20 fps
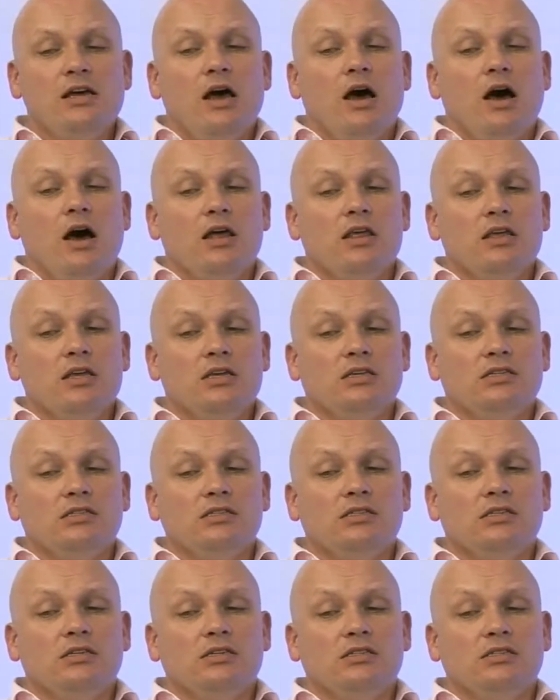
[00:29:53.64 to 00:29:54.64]
this
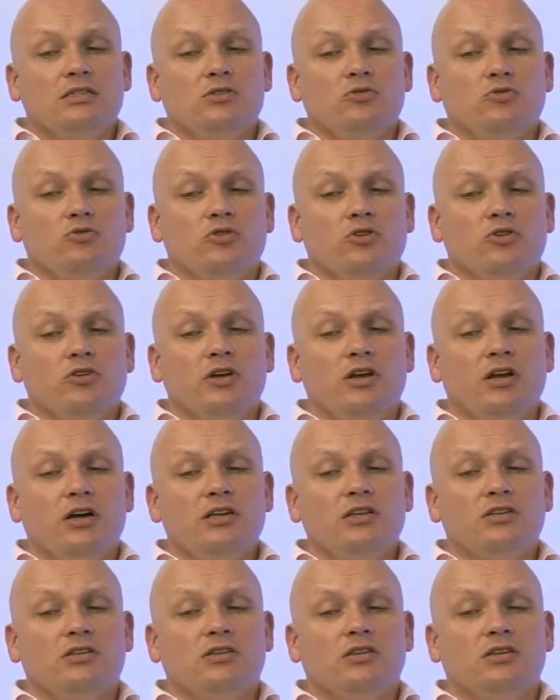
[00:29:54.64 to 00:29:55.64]
is all good. Can
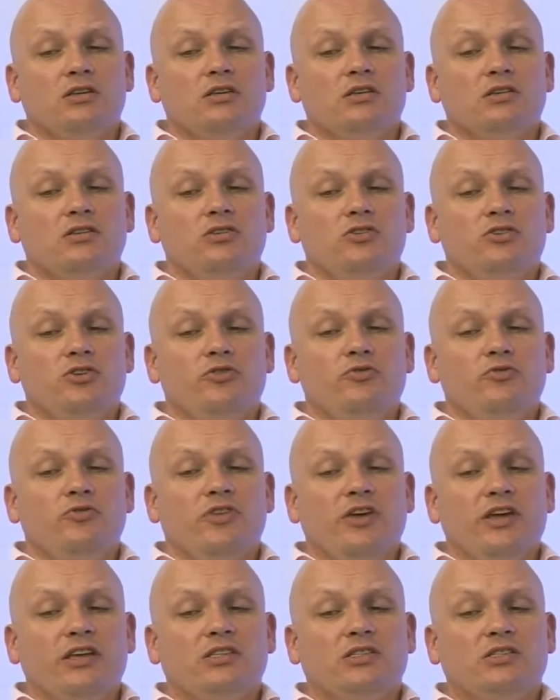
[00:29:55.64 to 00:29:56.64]
I do
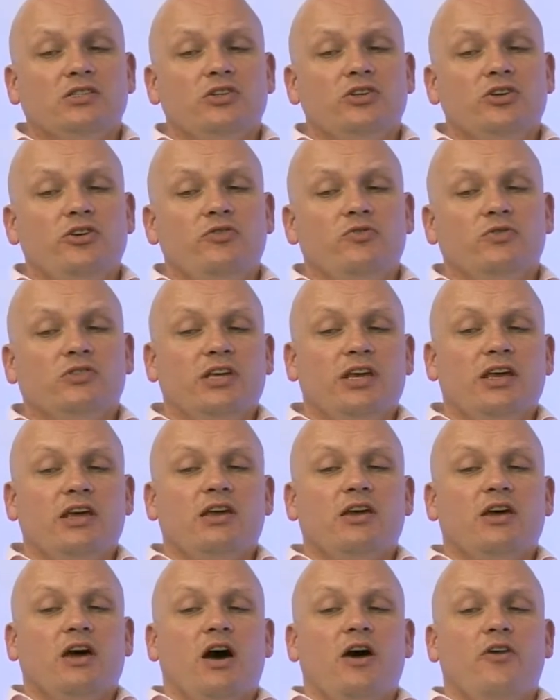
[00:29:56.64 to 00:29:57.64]
this
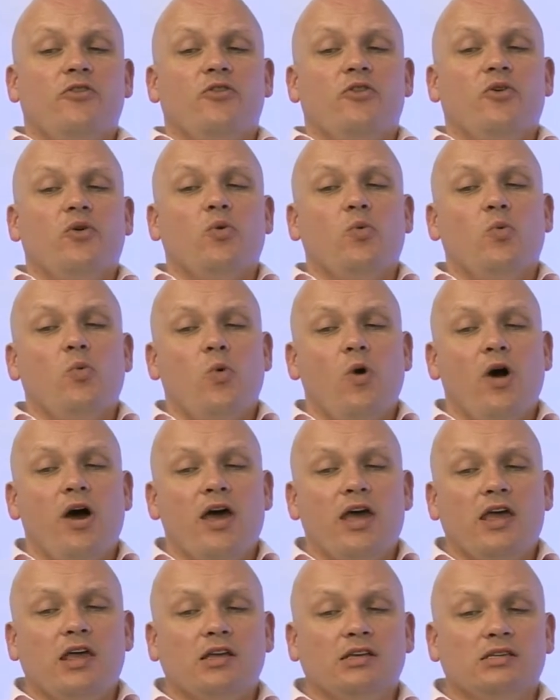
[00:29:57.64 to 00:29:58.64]
using other
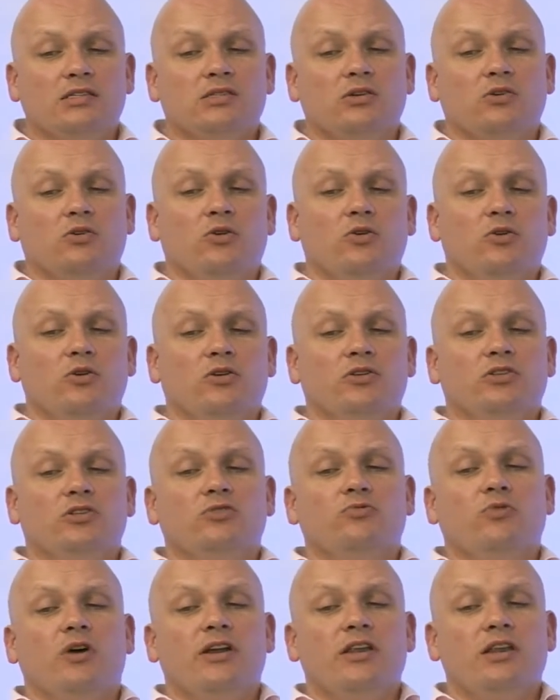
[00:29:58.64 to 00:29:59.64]
ways, or
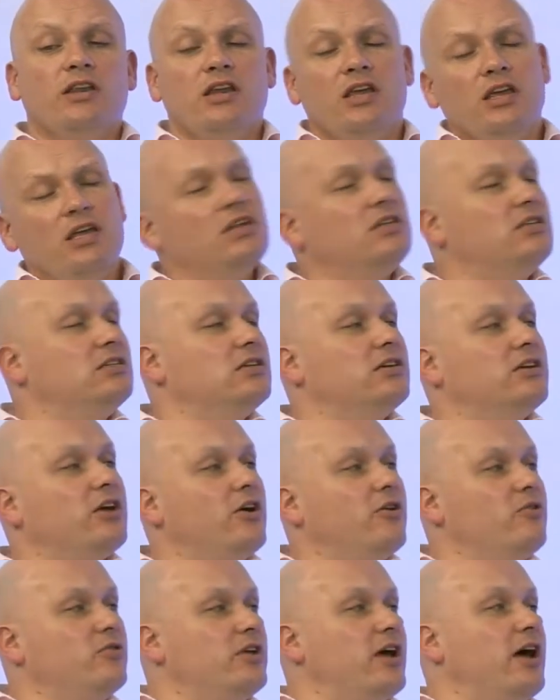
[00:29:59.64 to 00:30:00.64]
do I need to
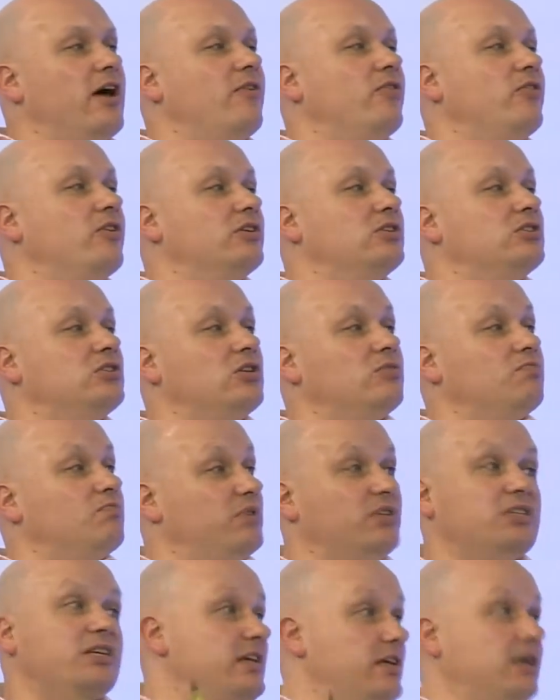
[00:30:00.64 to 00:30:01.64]
go down
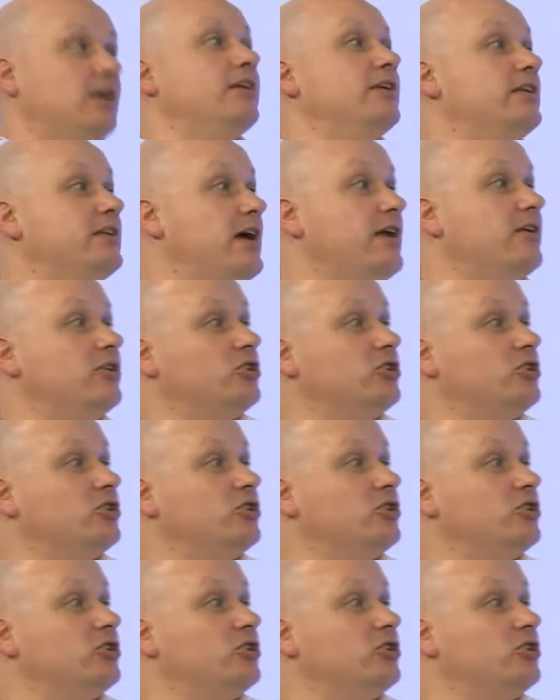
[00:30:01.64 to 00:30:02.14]
particularly down the